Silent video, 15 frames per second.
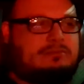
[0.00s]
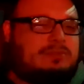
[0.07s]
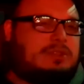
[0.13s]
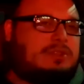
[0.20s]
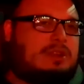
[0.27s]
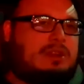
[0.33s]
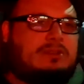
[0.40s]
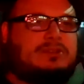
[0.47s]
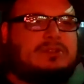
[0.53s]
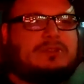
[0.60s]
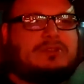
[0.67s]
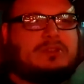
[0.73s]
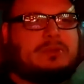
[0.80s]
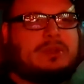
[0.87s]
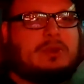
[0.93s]
You know, you'll
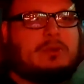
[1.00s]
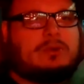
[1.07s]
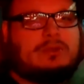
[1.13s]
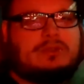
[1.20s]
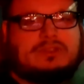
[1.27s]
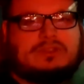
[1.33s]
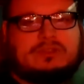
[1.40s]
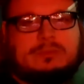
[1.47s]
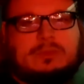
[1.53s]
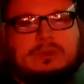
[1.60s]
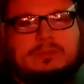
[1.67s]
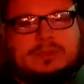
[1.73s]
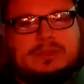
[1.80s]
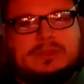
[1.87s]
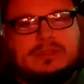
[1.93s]
see what I order in just a
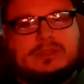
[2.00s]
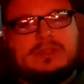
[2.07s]
moment.